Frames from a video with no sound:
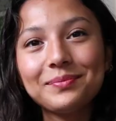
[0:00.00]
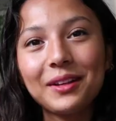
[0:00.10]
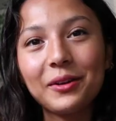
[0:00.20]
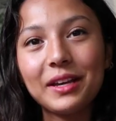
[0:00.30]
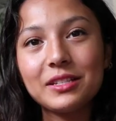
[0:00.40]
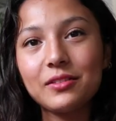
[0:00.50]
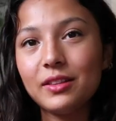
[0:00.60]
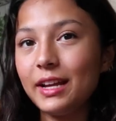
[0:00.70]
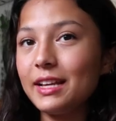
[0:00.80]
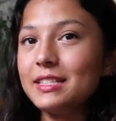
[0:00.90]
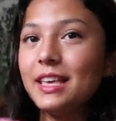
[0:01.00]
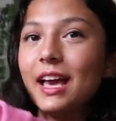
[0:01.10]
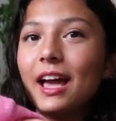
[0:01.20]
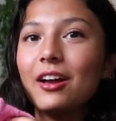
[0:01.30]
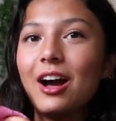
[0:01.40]
Okay, so the next thing
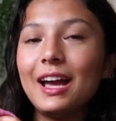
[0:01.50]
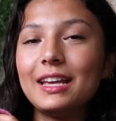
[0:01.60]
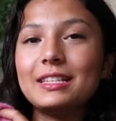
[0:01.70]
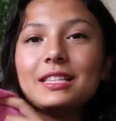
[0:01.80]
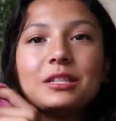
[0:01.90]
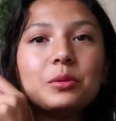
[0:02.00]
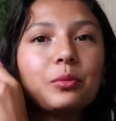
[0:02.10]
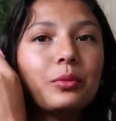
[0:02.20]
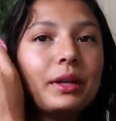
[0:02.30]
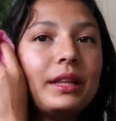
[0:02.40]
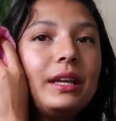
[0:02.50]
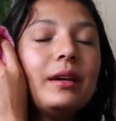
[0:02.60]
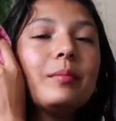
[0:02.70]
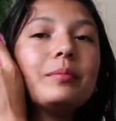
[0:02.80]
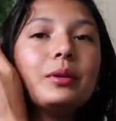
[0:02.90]
I got is this
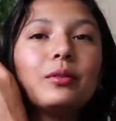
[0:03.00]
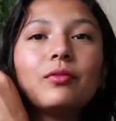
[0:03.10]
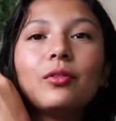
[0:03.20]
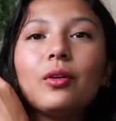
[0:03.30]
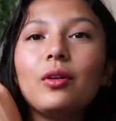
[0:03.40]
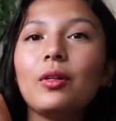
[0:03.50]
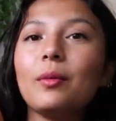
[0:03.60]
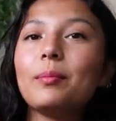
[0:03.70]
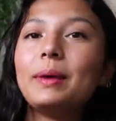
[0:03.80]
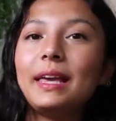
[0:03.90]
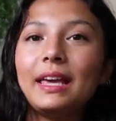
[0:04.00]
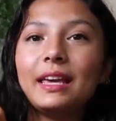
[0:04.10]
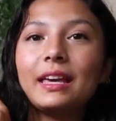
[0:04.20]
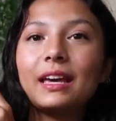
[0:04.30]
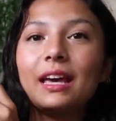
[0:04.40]
really beautiful
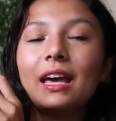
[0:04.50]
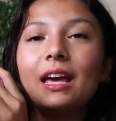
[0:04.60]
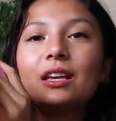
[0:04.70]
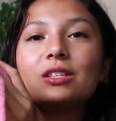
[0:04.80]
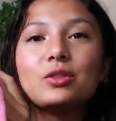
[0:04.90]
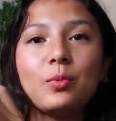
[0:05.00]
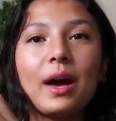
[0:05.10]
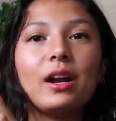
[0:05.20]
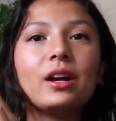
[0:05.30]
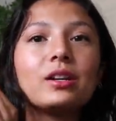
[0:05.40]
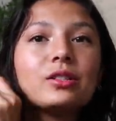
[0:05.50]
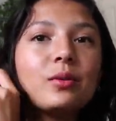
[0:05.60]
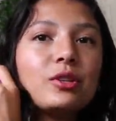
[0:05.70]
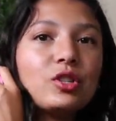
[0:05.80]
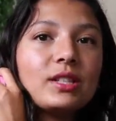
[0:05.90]
pink sweater. So
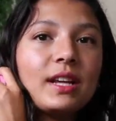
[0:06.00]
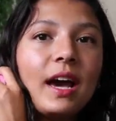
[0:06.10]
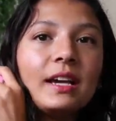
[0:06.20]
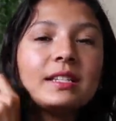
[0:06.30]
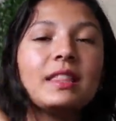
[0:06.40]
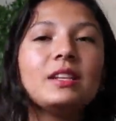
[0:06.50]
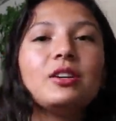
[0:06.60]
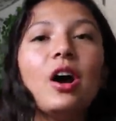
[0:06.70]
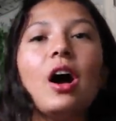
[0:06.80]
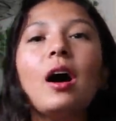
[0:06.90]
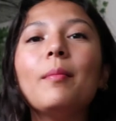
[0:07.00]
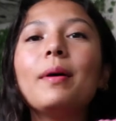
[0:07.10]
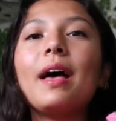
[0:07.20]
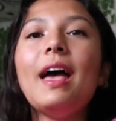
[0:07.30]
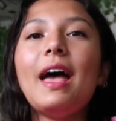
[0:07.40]
it just ties at the top,
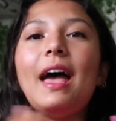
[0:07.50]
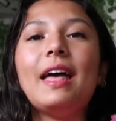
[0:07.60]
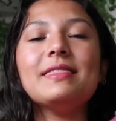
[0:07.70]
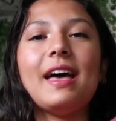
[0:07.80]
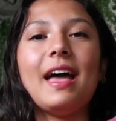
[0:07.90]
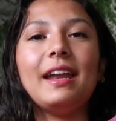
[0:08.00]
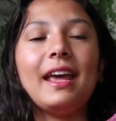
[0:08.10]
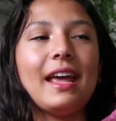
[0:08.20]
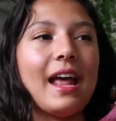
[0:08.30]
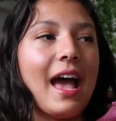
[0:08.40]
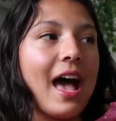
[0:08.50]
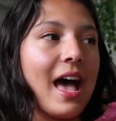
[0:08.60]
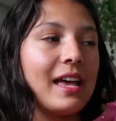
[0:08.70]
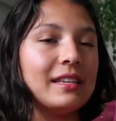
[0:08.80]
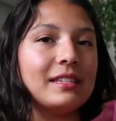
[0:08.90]
and then it
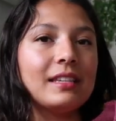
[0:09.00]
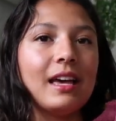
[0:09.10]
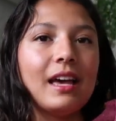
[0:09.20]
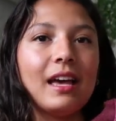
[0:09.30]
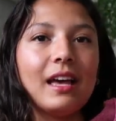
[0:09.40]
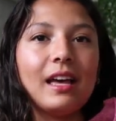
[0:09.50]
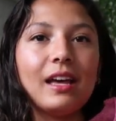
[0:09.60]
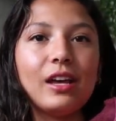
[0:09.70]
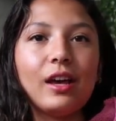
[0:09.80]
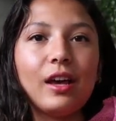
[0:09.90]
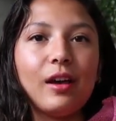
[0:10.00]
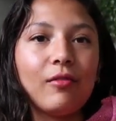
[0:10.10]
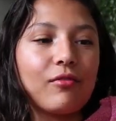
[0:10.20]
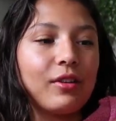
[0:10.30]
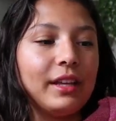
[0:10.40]
has a
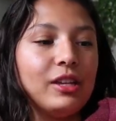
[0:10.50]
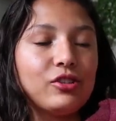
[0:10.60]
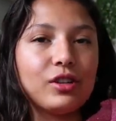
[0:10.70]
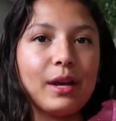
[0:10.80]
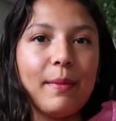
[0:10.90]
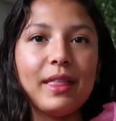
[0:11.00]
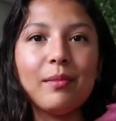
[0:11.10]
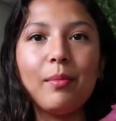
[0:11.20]
frilly trim at the